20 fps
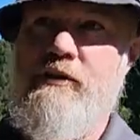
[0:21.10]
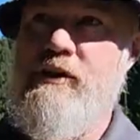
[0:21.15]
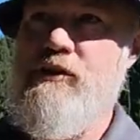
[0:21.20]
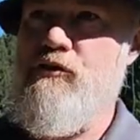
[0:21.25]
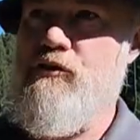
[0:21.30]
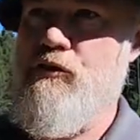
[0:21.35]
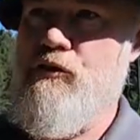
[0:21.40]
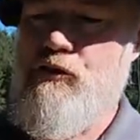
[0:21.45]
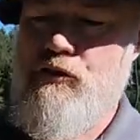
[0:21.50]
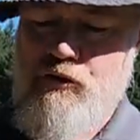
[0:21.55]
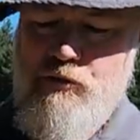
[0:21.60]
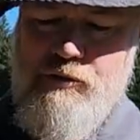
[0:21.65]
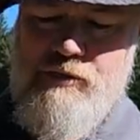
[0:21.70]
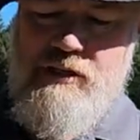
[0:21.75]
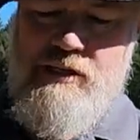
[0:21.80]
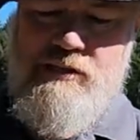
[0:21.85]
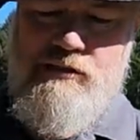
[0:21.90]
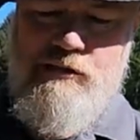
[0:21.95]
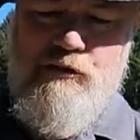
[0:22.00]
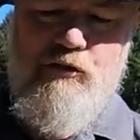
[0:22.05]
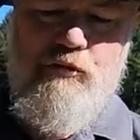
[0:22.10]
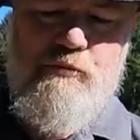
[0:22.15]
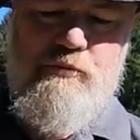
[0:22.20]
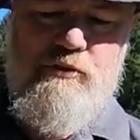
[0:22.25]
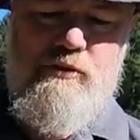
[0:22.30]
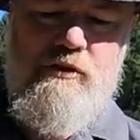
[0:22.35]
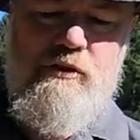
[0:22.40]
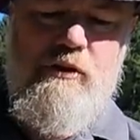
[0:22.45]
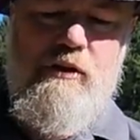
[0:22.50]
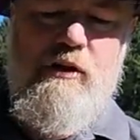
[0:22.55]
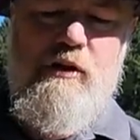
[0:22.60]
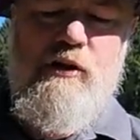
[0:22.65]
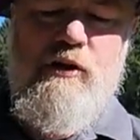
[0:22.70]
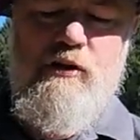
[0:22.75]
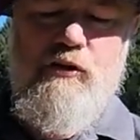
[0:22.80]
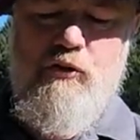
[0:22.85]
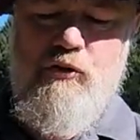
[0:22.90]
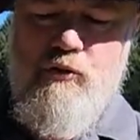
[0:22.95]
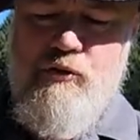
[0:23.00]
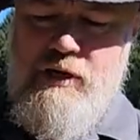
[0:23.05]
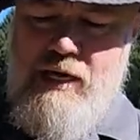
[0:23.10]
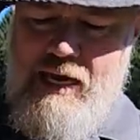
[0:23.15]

things you can do with these loops. You